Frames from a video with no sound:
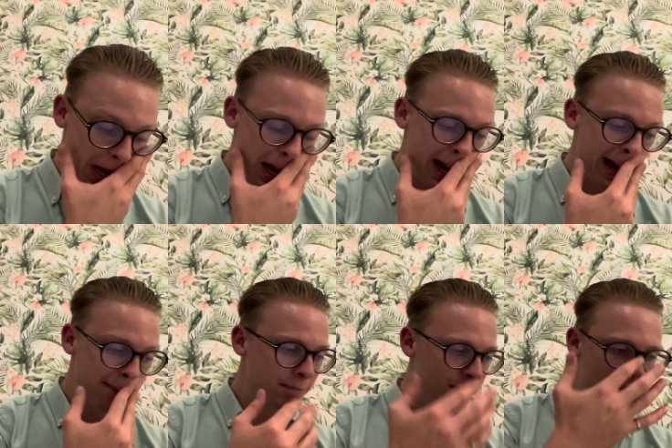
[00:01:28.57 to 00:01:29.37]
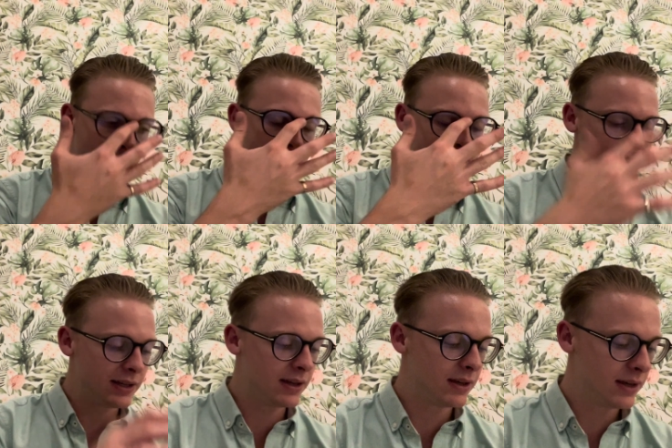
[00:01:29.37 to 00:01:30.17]
Um, but
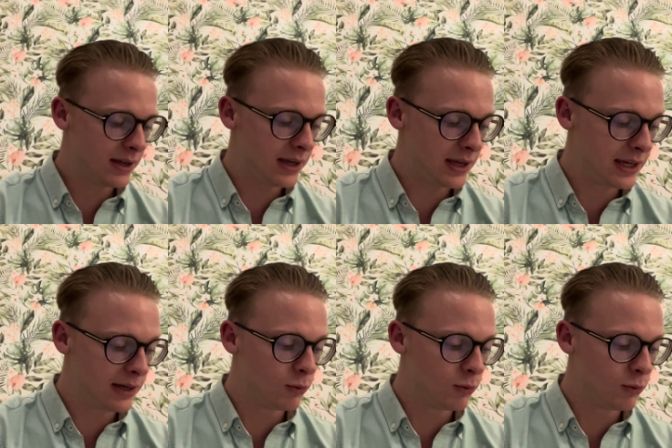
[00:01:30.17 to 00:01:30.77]
he